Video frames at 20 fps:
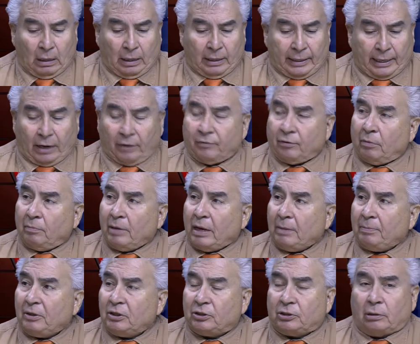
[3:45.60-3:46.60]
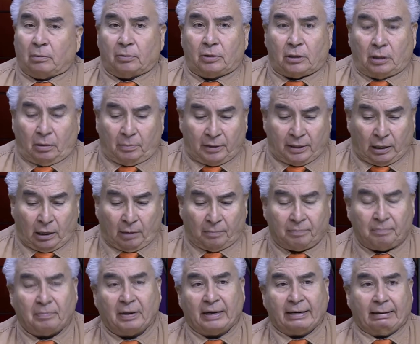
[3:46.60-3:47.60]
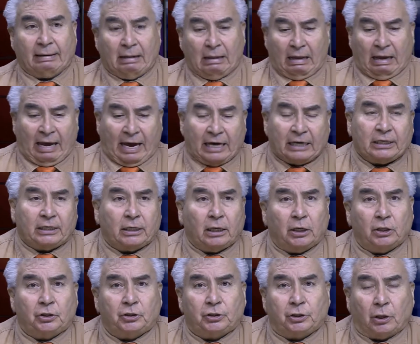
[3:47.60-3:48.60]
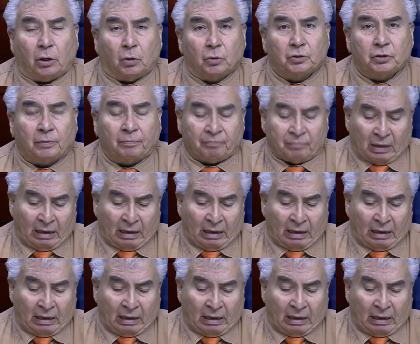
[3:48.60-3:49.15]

Now, there may be some coming up, but at gun shows,